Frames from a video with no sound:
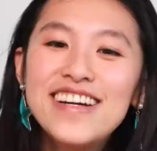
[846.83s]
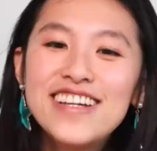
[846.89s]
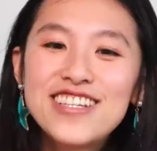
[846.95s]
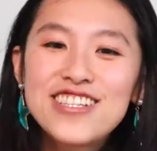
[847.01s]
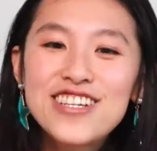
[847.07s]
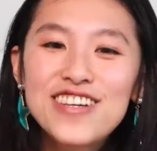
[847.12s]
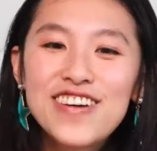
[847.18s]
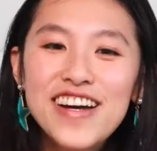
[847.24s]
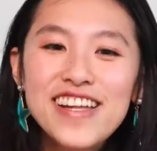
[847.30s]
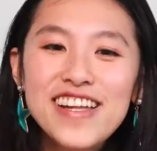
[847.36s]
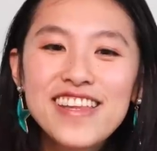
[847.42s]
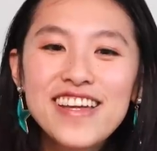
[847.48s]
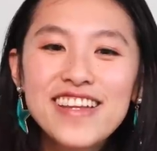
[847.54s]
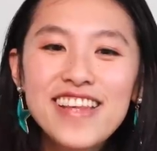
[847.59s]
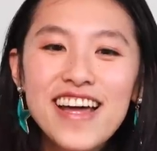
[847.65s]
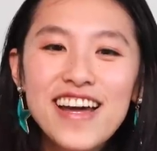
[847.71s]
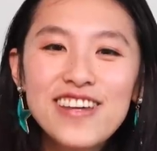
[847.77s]
So I
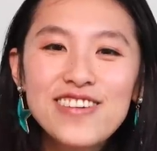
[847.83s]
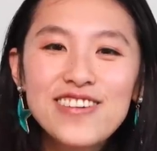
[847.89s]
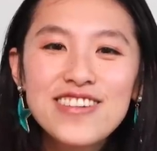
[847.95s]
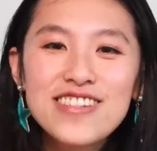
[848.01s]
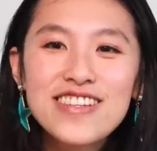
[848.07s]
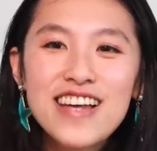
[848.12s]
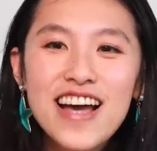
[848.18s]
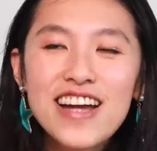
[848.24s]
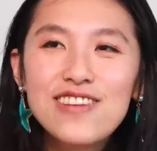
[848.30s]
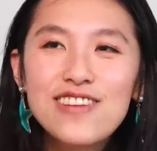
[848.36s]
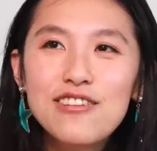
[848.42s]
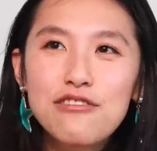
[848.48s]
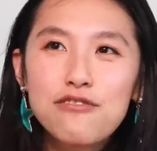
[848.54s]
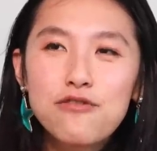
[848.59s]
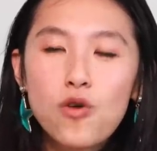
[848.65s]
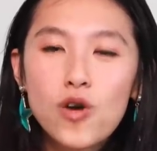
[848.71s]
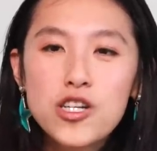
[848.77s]
think that it was kind of a
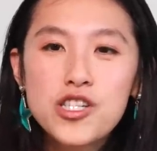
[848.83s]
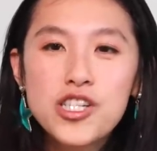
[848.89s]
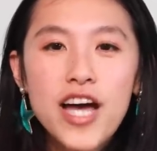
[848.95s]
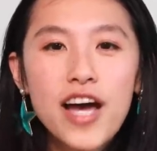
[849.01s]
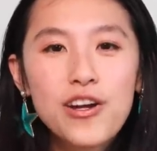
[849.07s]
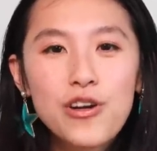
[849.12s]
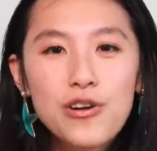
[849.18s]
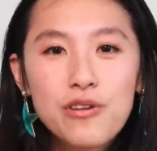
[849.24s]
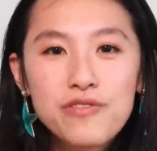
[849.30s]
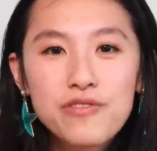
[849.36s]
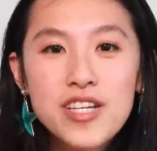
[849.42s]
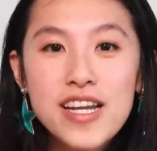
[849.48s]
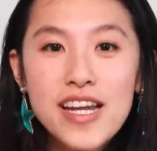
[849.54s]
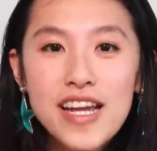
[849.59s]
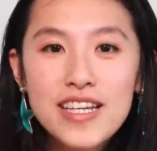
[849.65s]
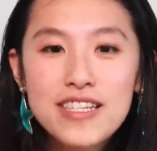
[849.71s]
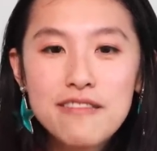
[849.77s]
foreshadow of
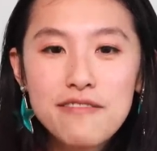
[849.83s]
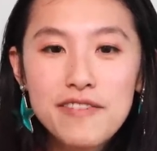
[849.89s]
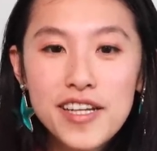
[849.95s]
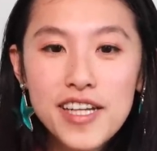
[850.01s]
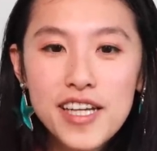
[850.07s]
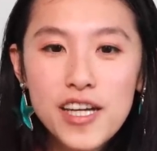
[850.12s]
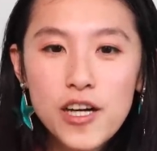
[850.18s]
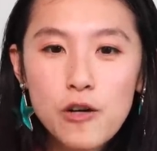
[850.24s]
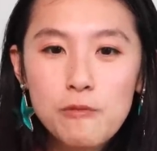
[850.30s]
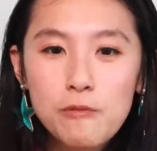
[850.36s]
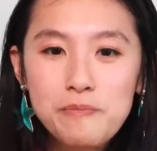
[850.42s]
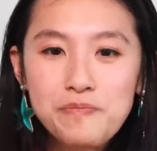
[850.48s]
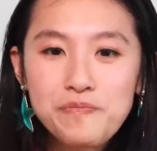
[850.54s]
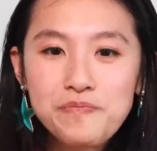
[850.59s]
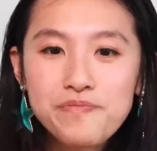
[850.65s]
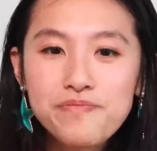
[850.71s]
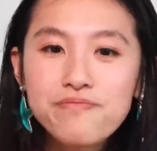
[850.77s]
today's video,
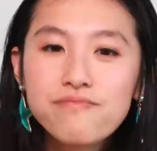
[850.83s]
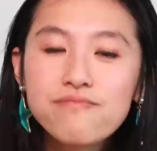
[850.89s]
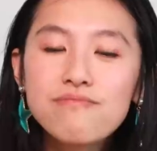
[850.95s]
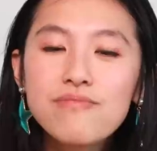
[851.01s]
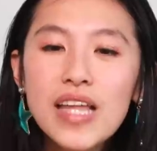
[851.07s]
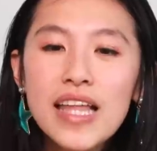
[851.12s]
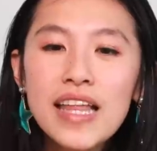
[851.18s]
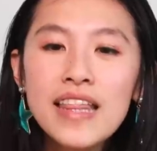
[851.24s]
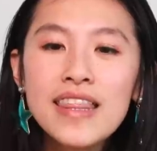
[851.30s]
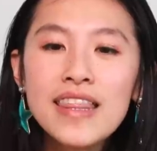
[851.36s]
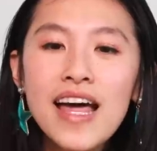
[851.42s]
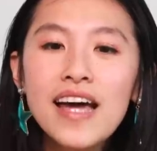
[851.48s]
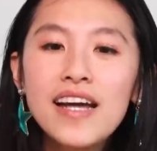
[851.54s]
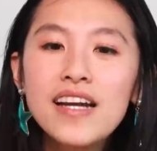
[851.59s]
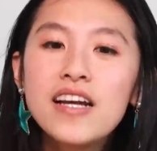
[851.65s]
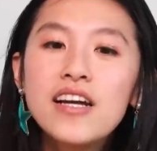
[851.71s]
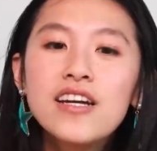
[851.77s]

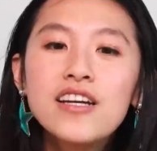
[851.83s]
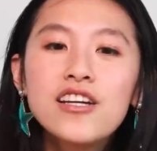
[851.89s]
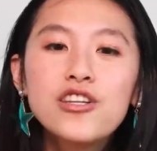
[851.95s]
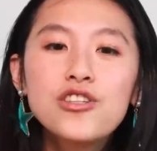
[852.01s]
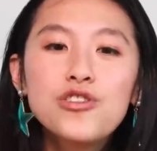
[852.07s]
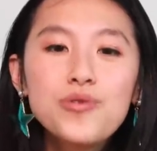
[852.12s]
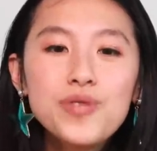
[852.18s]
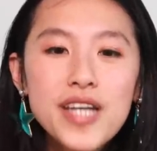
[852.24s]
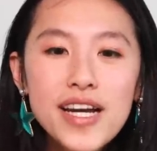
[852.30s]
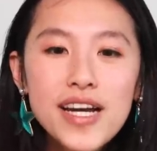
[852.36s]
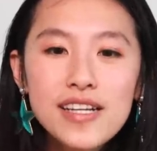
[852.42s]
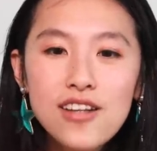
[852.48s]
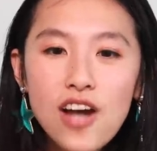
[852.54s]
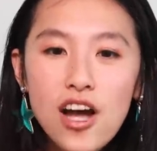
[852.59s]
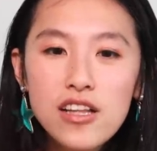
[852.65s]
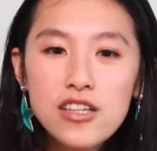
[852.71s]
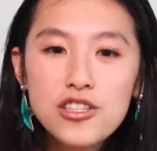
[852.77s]
that new
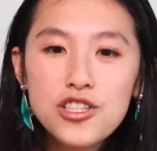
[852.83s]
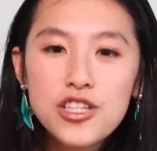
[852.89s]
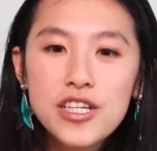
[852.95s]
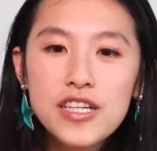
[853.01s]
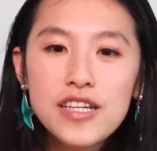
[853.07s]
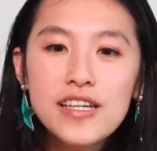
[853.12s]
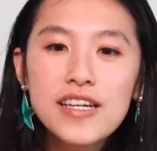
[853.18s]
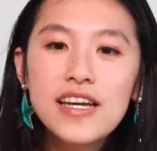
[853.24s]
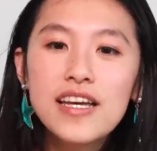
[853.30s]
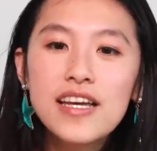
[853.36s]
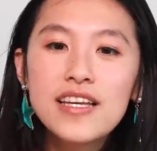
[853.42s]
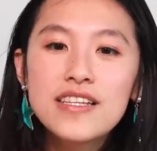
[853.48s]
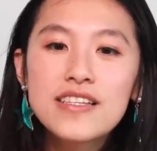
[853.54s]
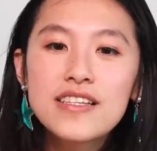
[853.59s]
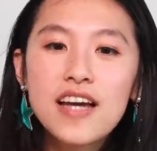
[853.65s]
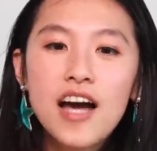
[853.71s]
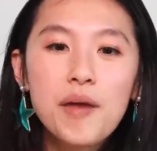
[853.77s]
technology
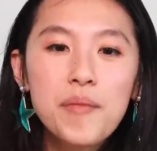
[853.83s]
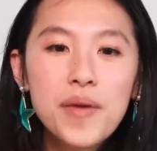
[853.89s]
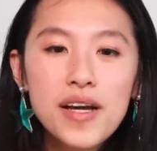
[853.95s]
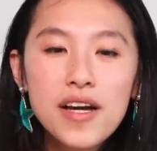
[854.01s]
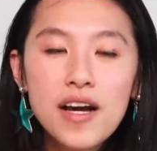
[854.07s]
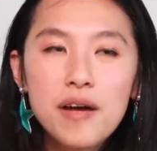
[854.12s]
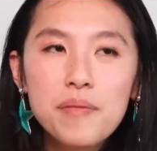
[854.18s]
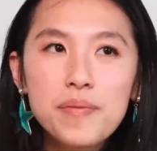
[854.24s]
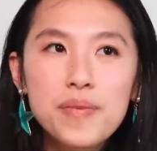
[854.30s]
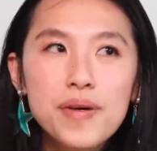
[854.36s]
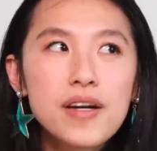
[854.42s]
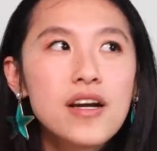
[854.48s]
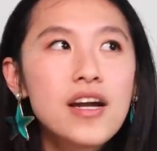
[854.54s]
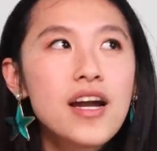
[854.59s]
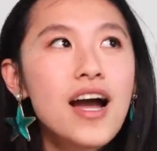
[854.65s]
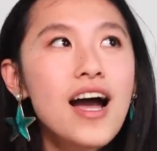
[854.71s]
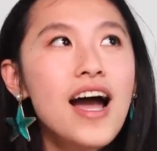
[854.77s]
is coming up
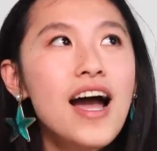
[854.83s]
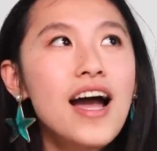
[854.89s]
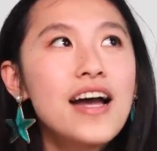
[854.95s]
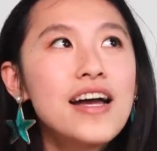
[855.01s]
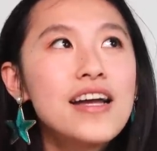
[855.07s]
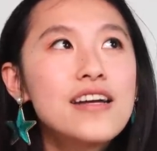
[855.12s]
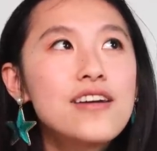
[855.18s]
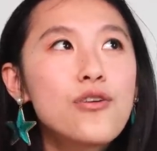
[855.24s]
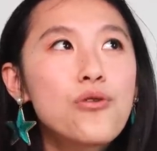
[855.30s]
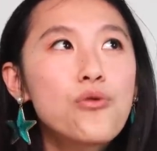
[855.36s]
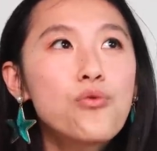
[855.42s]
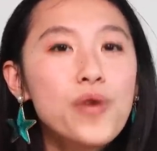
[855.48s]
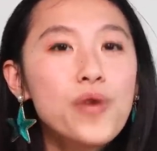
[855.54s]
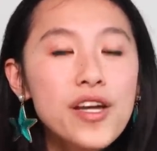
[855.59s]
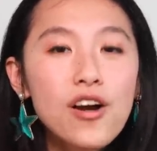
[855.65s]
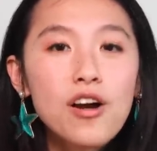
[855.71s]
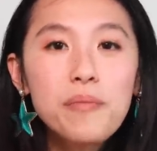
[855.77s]
and
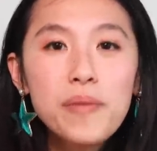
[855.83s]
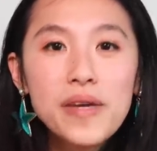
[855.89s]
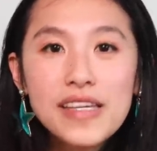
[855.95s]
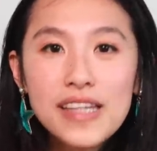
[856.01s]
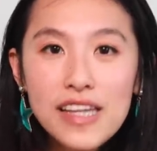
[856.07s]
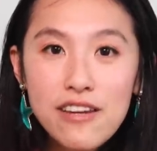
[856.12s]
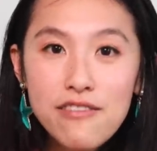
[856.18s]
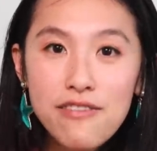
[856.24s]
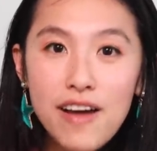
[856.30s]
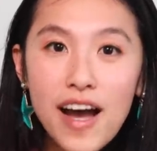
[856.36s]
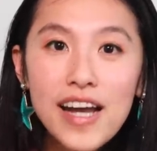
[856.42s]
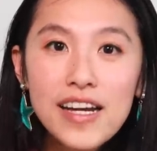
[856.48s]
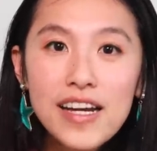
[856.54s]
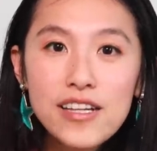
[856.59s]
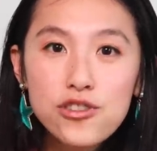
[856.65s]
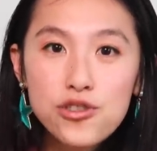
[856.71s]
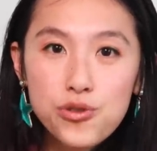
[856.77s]
we are being
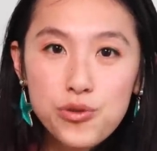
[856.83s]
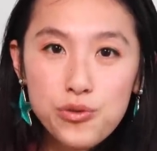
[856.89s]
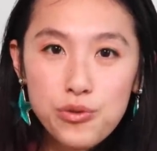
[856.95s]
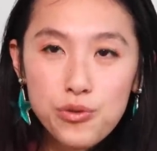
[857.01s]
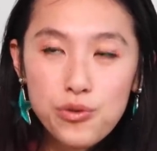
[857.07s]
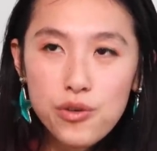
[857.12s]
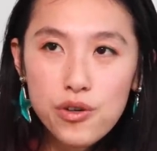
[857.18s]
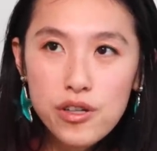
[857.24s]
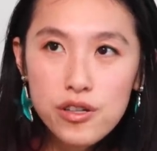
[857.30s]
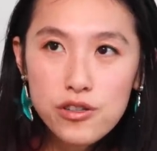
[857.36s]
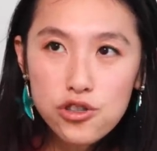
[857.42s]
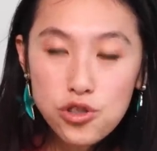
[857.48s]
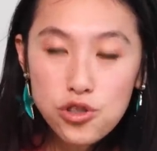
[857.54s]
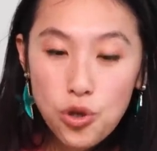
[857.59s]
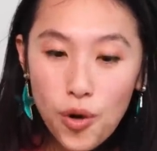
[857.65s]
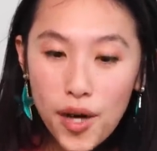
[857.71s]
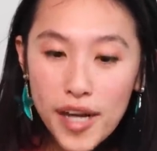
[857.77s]
invited to
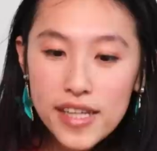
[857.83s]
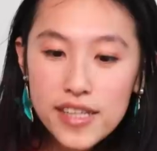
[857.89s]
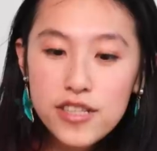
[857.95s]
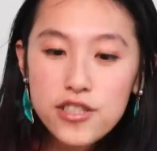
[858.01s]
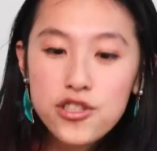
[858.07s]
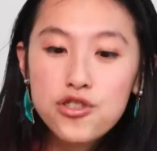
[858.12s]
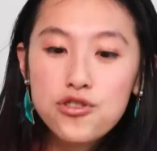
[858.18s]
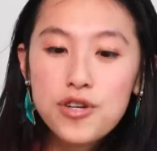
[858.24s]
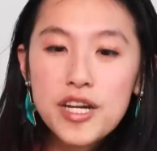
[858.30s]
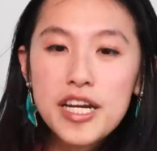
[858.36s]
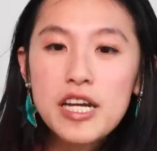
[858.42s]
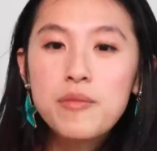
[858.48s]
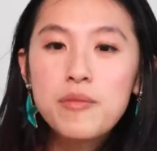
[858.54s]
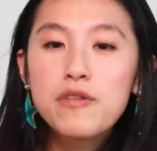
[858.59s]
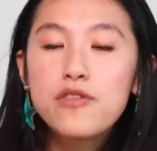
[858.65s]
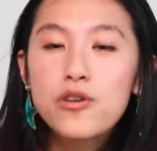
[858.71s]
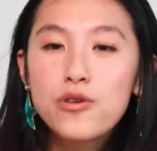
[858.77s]
join the
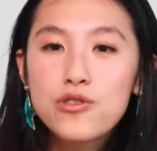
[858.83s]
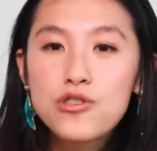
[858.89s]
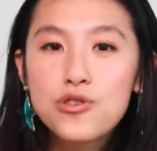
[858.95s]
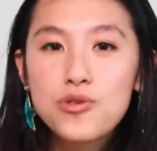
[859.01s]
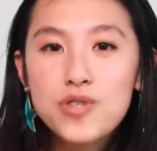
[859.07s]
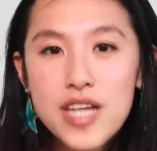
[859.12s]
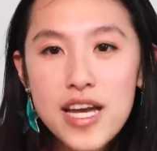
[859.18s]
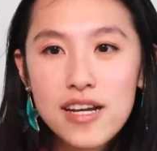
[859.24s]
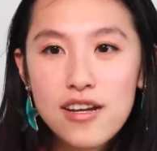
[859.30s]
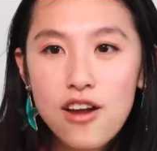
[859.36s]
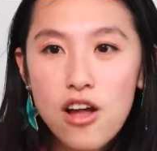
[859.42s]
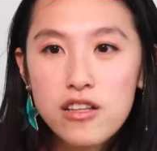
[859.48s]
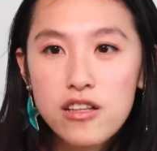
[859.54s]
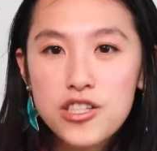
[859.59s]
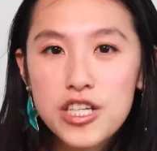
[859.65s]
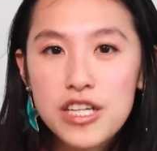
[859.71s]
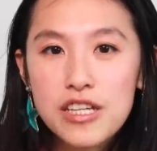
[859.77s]
stream of those new
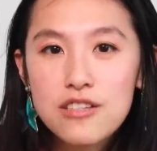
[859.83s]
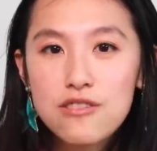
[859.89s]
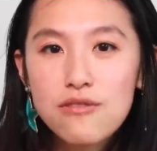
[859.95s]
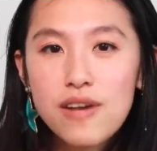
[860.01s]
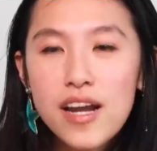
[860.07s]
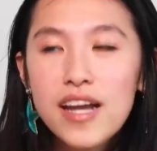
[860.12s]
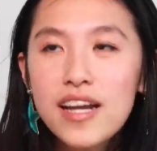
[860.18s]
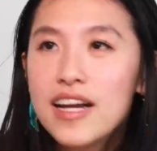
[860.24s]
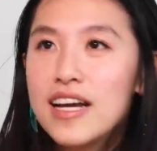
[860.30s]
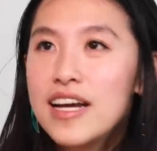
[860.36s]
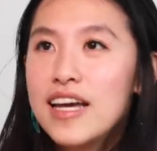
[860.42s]
technologies, right?